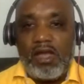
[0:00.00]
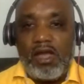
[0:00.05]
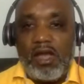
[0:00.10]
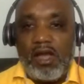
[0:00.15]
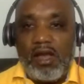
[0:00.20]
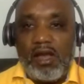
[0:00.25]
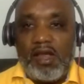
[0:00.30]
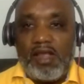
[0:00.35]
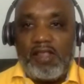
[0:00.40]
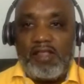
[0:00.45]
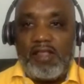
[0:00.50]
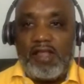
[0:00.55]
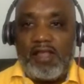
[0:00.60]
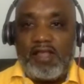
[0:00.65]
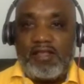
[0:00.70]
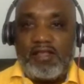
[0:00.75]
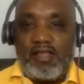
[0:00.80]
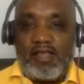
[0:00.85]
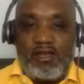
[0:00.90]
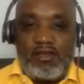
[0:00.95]
All right,
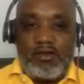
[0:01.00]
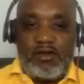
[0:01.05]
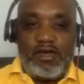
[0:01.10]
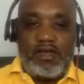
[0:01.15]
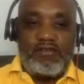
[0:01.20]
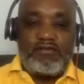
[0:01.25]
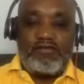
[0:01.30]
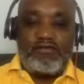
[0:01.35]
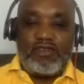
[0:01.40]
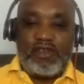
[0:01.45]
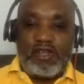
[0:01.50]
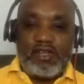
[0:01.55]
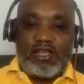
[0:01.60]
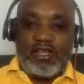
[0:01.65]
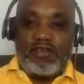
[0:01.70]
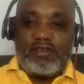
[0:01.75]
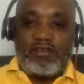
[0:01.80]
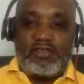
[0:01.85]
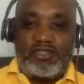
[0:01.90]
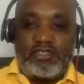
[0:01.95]
I think we've run a
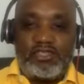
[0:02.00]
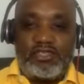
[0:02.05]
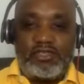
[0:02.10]
good